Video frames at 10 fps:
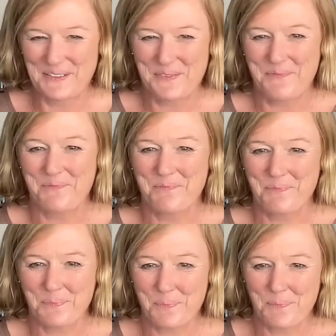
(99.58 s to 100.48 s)

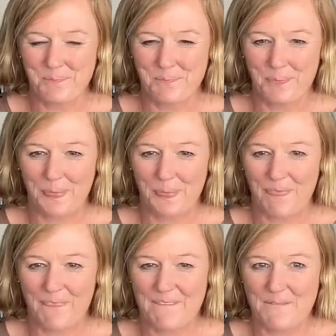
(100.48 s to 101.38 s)

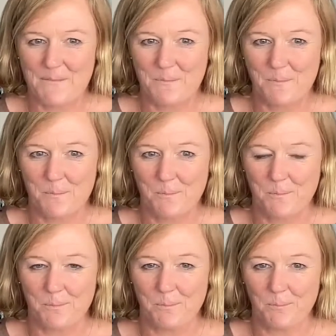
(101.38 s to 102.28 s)

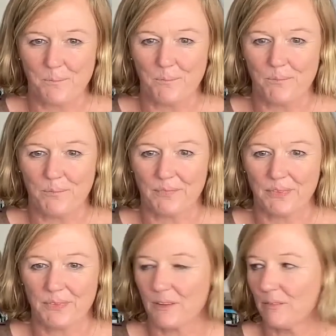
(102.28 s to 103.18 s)

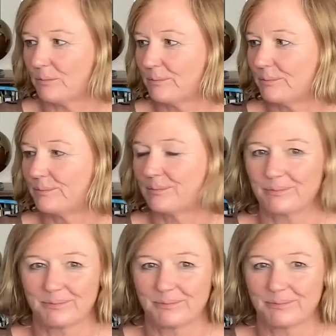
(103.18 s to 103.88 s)
[no speech]